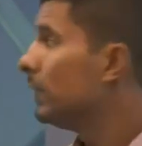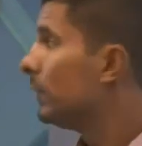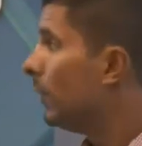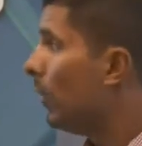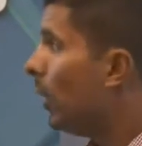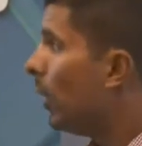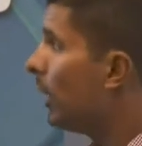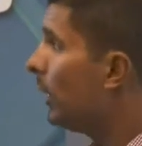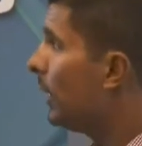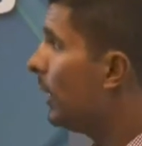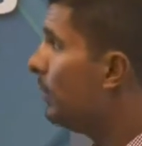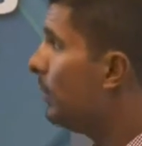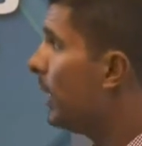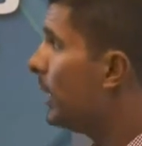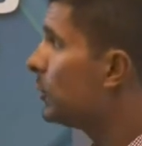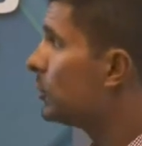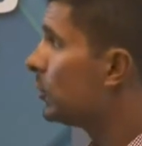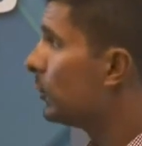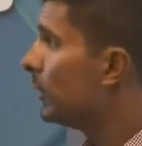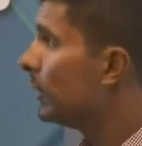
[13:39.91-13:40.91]
So all I'm
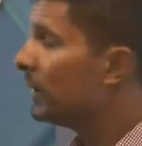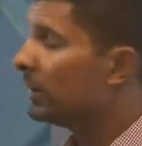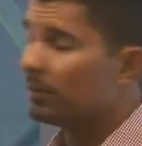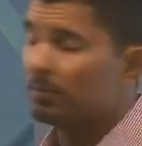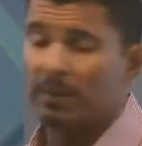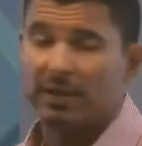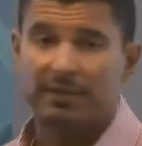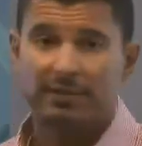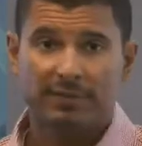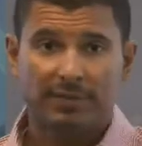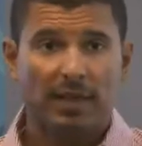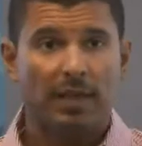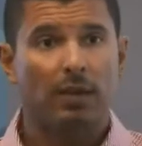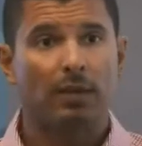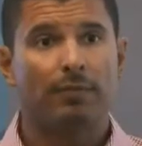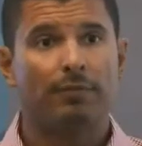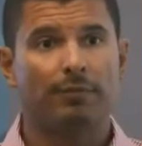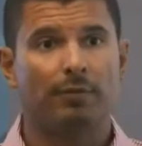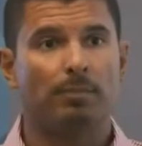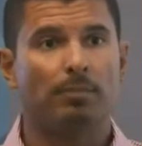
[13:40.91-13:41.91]
measuring is
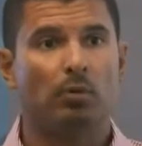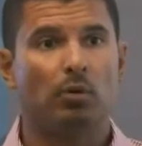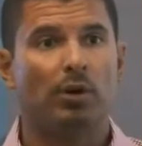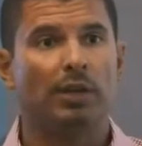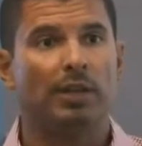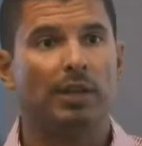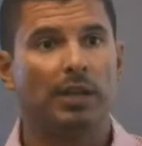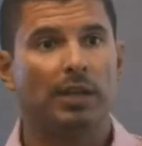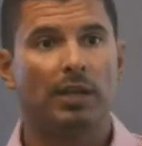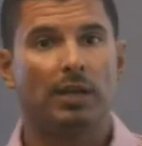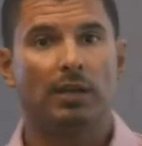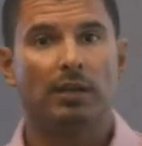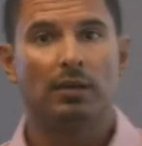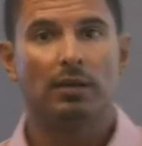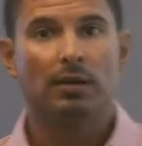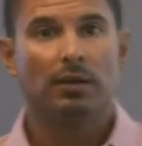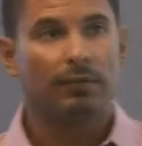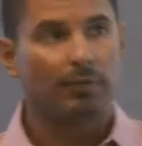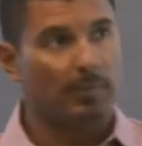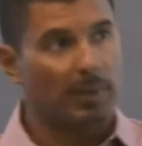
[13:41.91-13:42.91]
myself from point
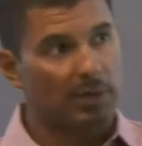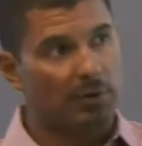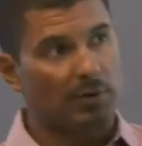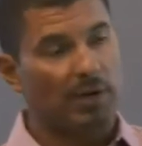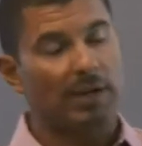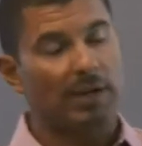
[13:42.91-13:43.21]
A, from my